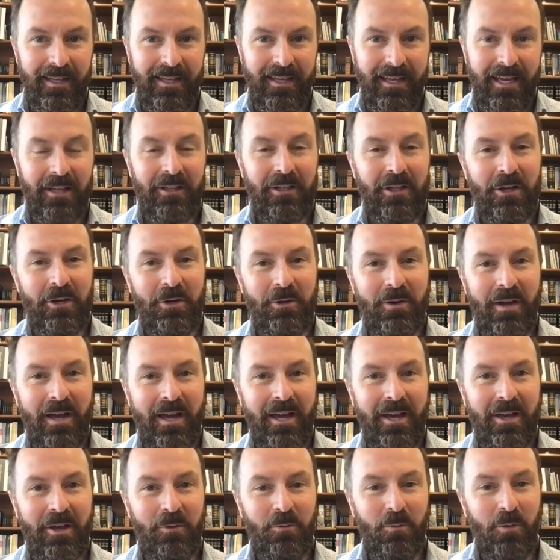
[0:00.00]
Hello
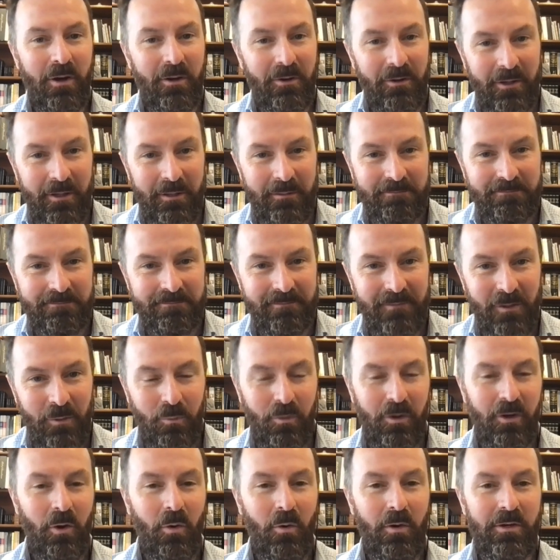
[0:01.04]
and welcome.
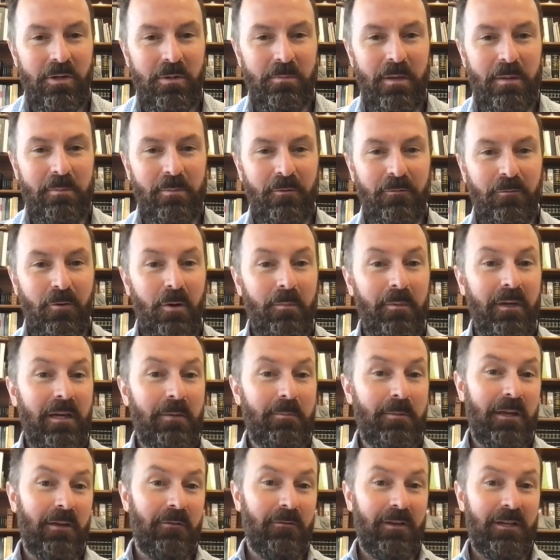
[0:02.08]
We're going to be performing a
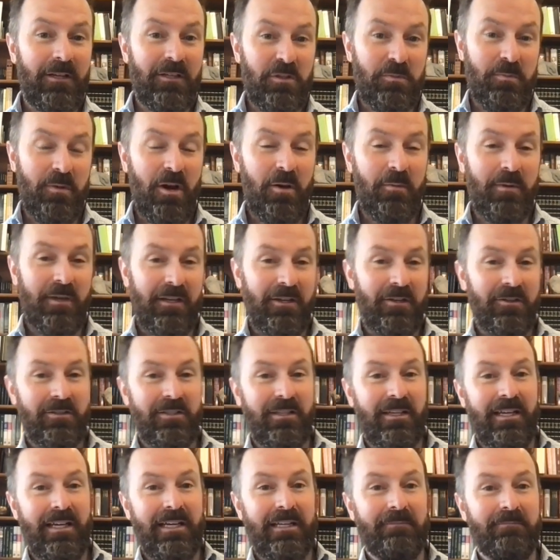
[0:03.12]
bit of an experiment here
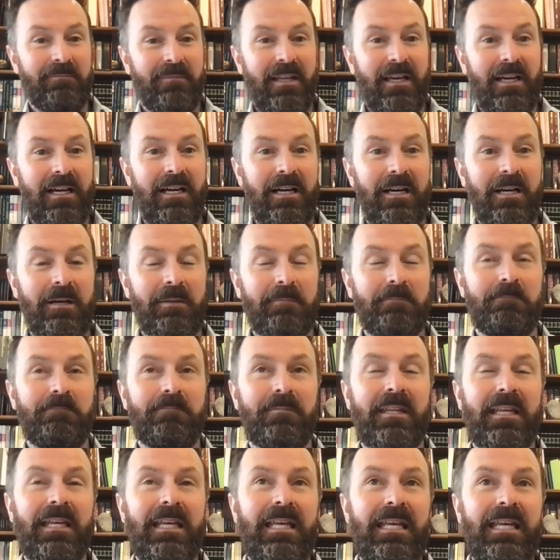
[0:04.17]
today. My
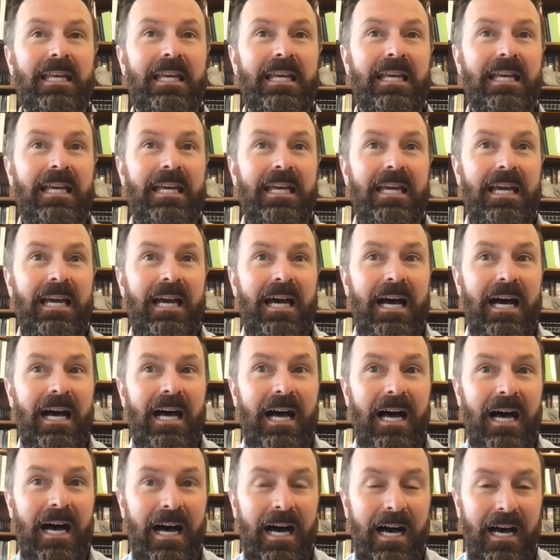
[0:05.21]

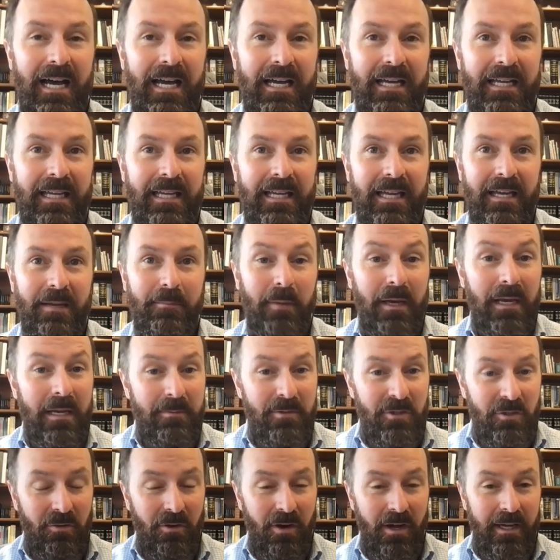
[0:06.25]
name
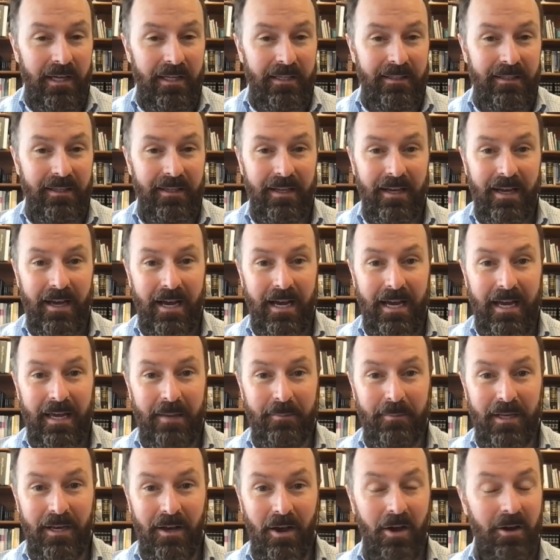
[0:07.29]
is Ryan. I am
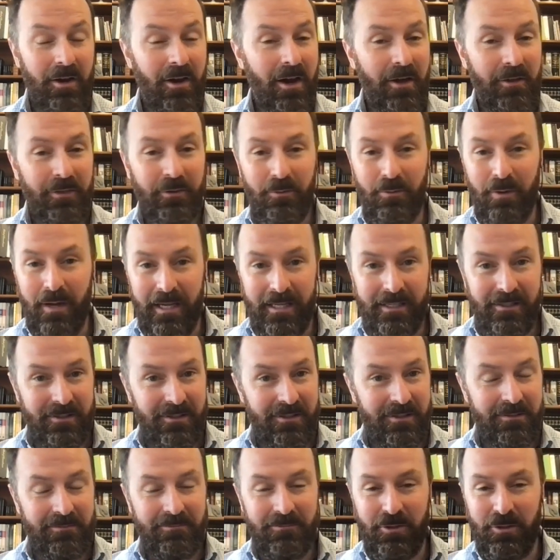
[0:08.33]
an
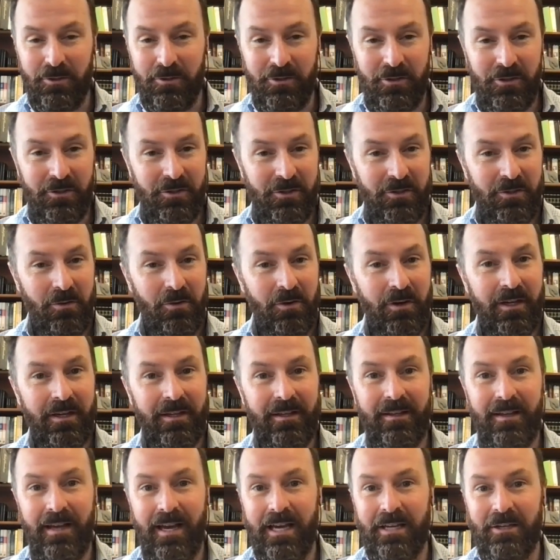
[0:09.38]
unauthorized church
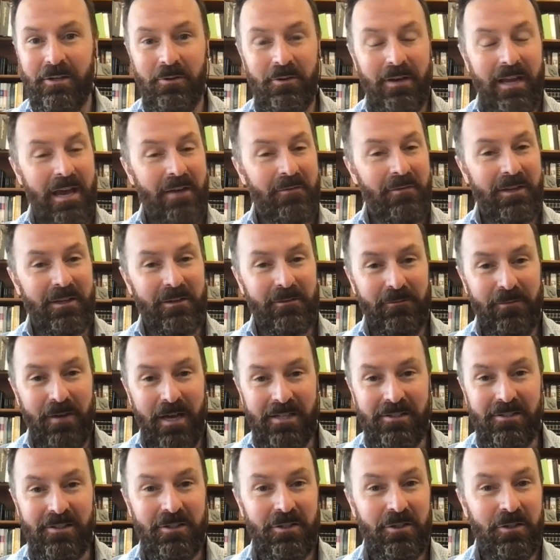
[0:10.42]
historian. I don't have any
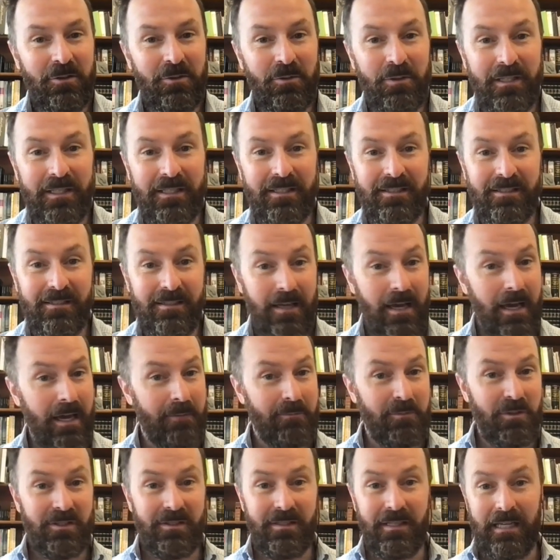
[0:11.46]
fancy degrees. I'm
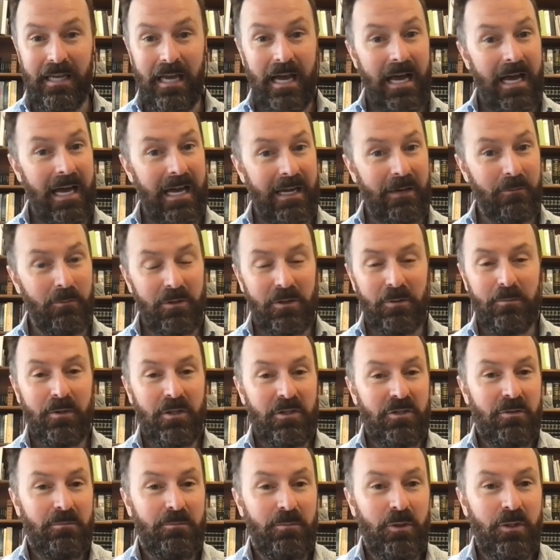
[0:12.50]
just a guy with a
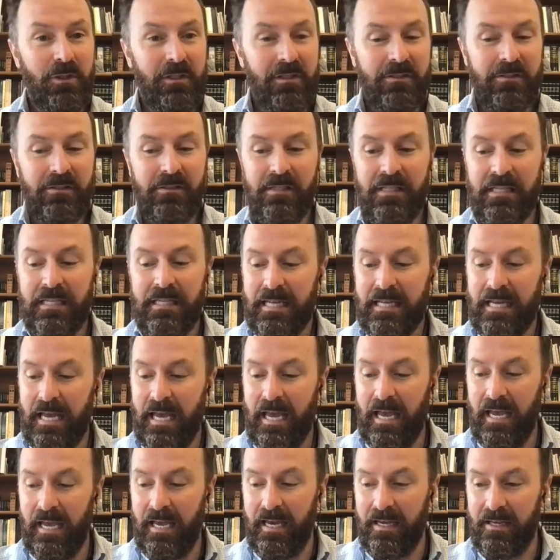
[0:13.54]
bunch of books.
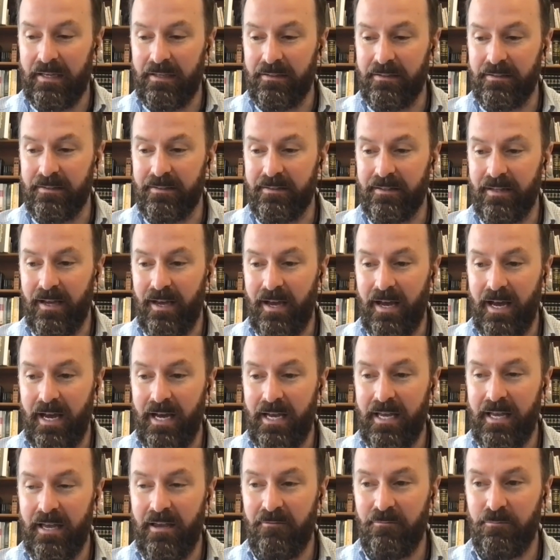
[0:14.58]
And I
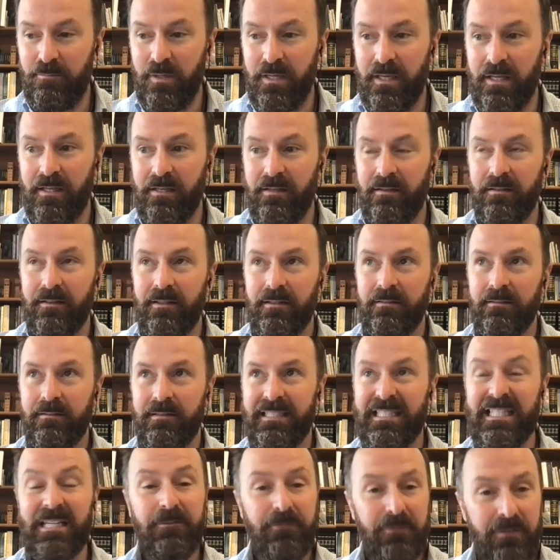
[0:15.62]
have been
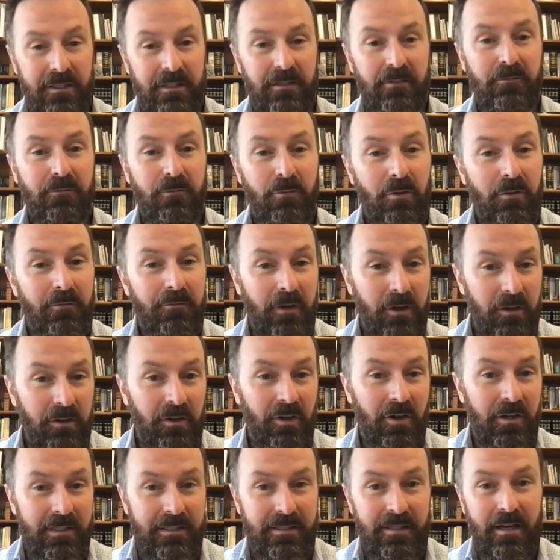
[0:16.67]
gifted for a very
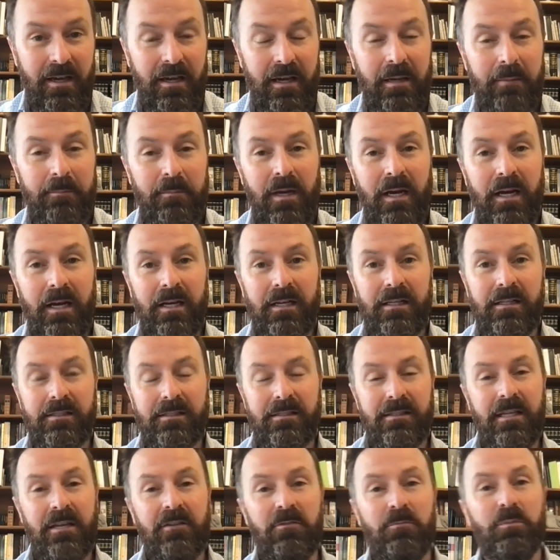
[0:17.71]
long time a
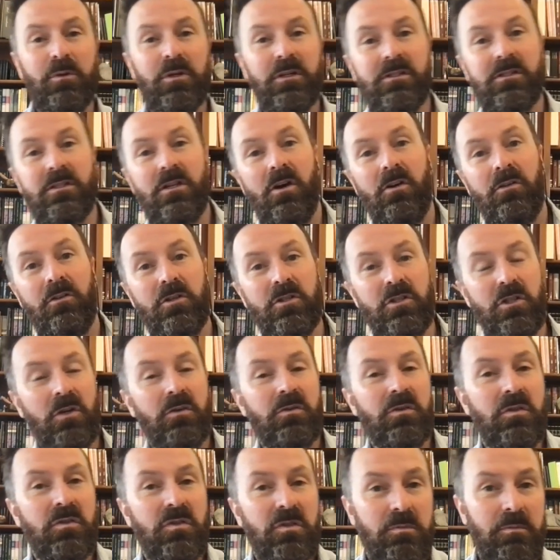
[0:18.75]
set of books called the
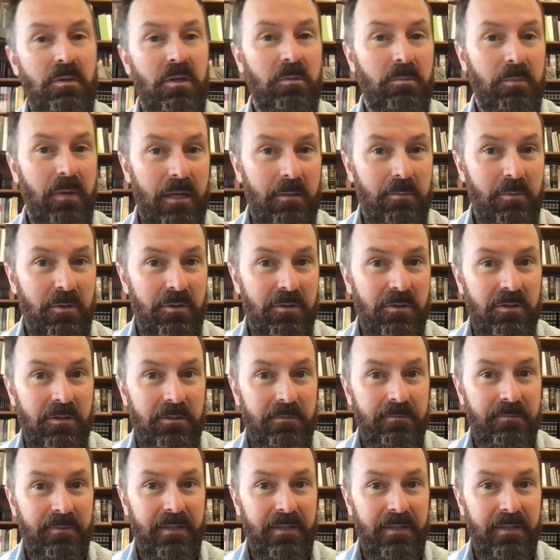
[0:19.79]
Joseph Smith Papers.